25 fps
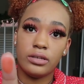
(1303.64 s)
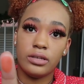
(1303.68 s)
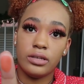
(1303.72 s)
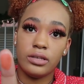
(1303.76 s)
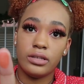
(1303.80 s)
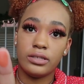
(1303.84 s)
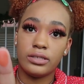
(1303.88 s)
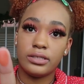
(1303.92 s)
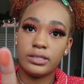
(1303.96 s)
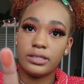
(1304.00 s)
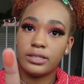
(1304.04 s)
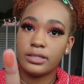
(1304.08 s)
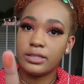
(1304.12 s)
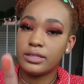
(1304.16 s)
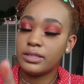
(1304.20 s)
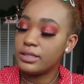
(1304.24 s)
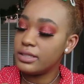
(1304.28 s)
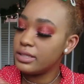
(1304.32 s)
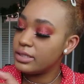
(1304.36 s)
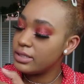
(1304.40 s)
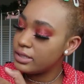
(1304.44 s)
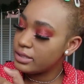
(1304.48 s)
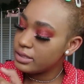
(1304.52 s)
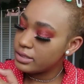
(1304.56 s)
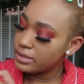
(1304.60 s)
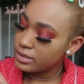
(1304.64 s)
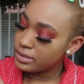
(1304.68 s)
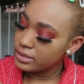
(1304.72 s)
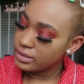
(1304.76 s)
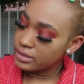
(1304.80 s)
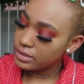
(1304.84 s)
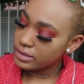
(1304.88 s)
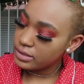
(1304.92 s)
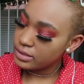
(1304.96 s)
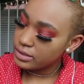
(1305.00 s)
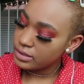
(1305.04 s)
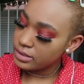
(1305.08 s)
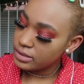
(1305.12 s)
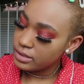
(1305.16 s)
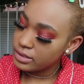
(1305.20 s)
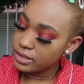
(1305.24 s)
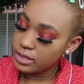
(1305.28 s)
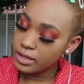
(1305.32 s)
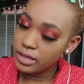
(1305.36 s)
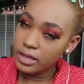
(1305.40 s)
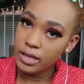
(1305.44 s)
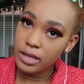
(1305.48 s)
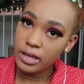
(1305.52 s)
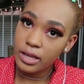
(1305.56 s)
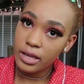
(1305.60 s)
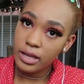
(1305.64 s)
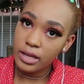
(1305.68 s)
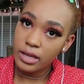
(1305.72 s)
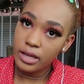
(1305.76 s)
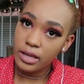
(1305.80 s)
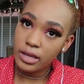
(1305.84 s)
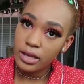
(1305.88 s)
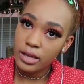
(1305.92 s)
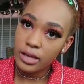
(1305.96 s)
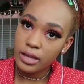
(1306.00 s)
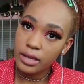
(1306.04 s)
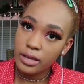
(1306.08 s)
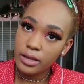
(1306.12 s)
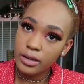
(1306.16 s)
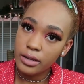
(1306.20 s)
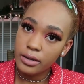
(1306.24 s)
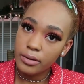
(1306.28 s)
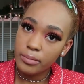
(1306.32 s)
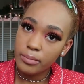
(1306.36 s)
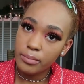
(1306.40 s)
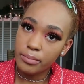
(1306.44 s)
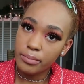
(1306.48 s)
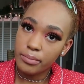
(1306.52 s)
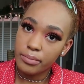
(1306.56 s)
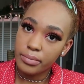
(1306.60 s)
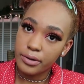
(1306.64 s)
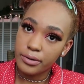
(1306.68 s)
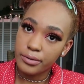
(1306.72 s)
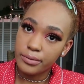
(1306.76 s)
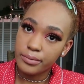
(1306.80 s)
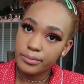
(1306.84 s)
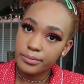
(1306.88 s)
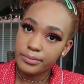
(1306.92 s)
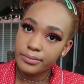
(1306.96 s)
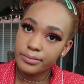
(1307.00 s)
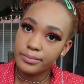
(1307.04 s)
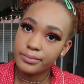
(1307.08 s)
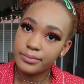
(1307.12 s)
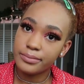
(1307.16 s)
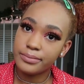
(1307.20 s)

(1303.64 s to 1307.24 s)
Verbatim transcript: It looks like this. And boom.